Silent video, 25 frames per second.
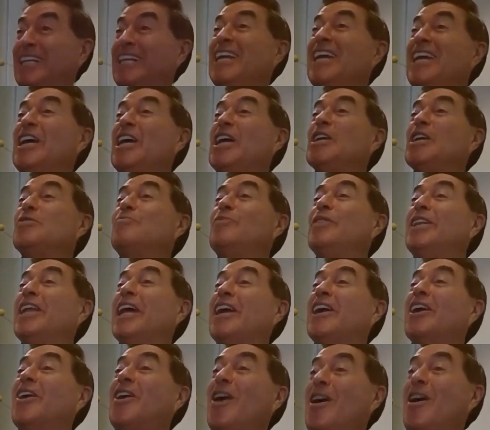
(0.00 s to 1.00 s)
is with the
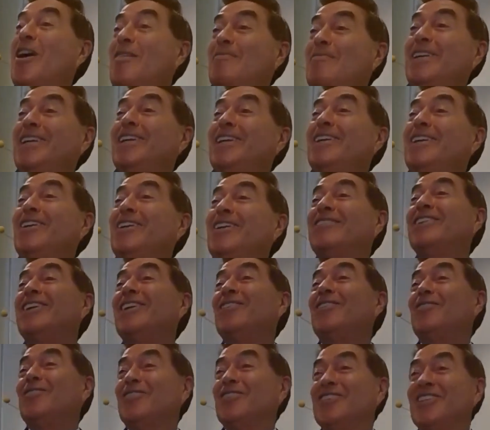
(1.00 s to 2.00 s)
coming of the Lord
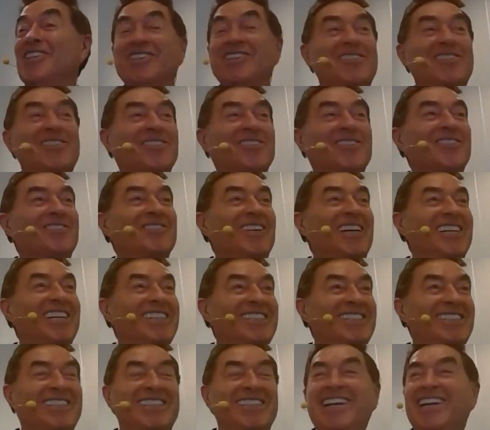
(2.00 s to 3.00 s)
Jesus Christ,
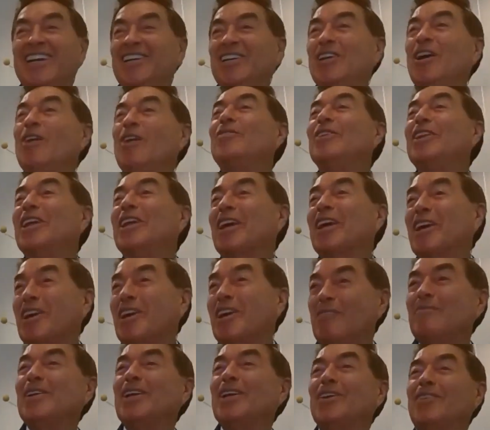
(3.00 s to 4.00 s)
not with the coming
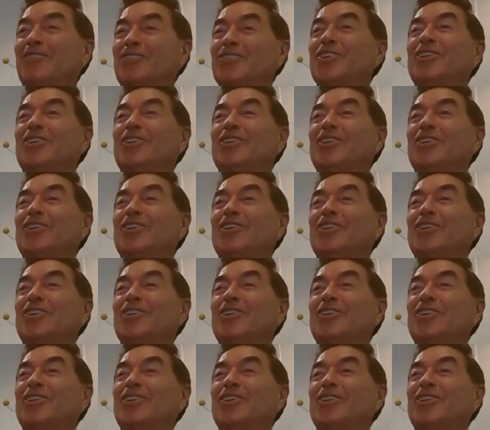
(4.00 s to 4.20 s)
of John the